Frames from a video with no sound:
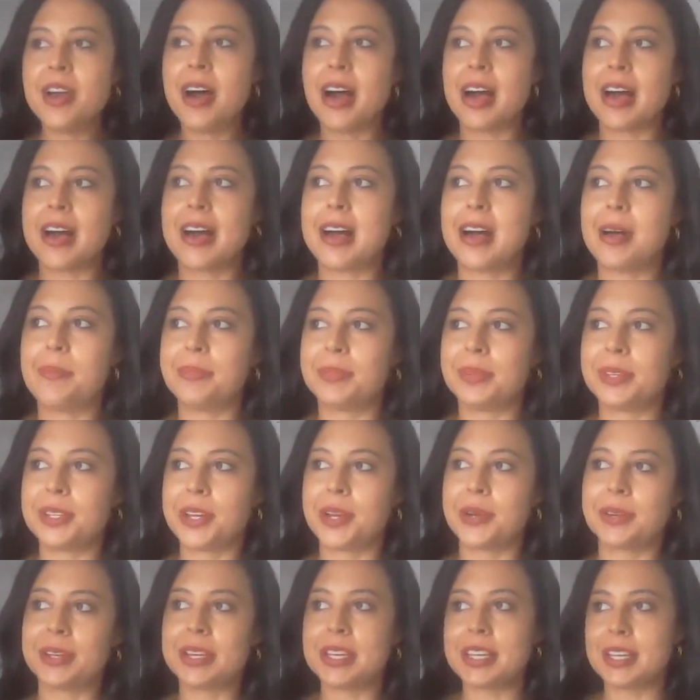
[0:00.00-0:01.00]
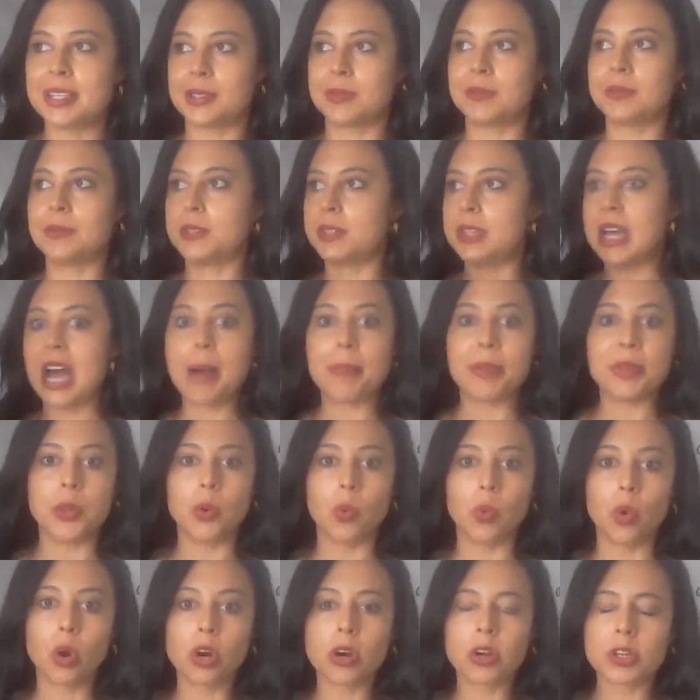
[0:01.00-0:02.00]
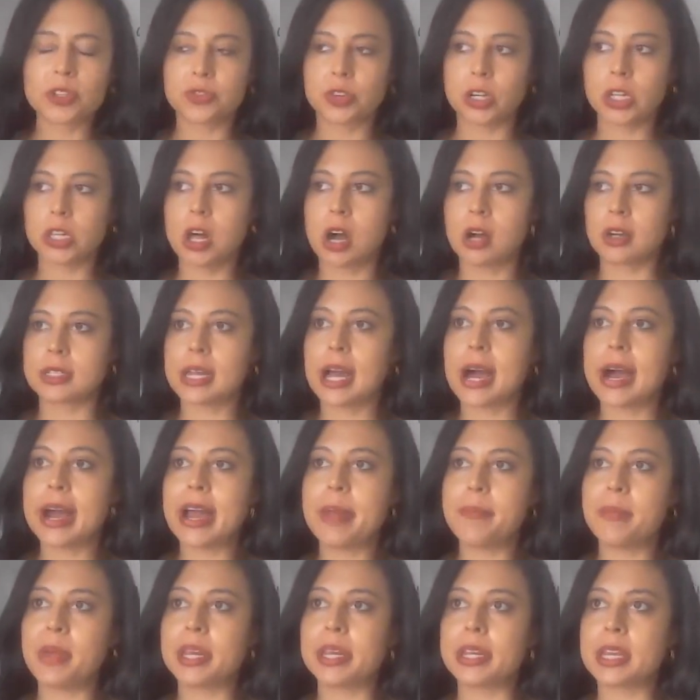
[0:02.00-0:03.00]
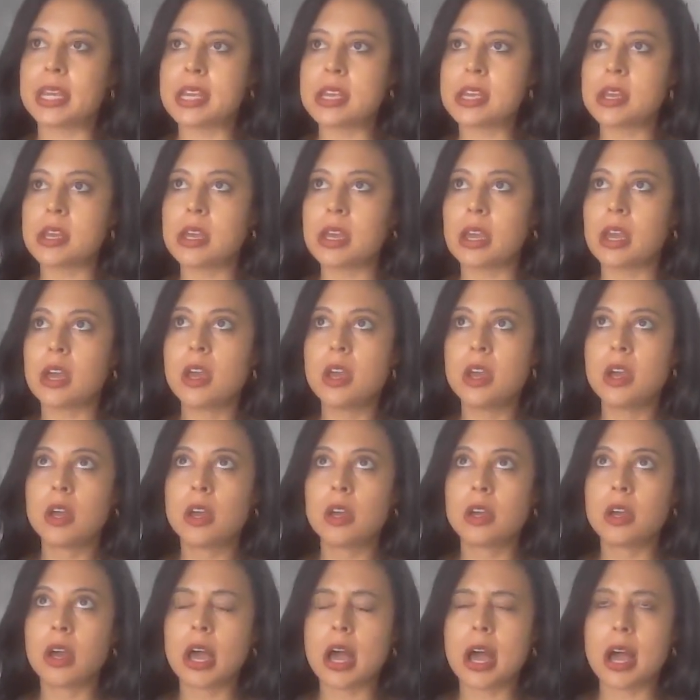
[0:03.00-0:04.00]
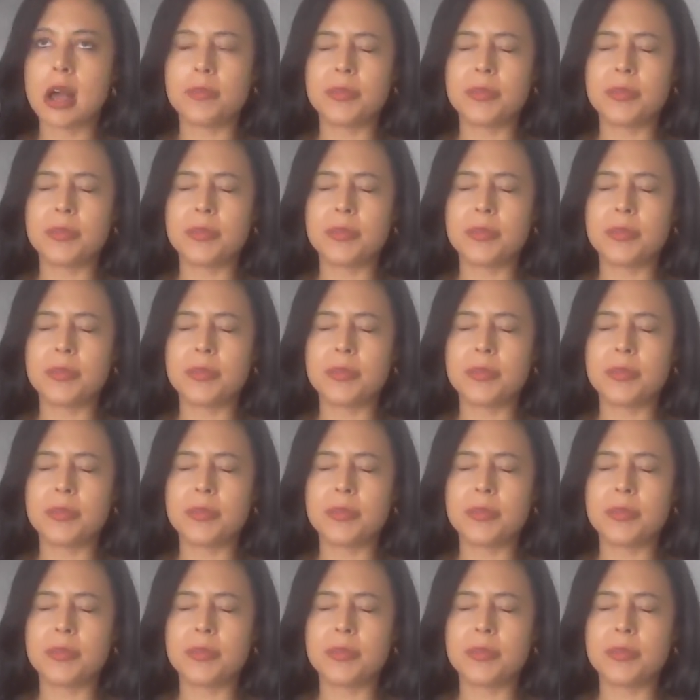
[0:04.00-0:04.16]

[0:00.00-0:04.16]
Um, you know, he's top in the world for a long time, and he I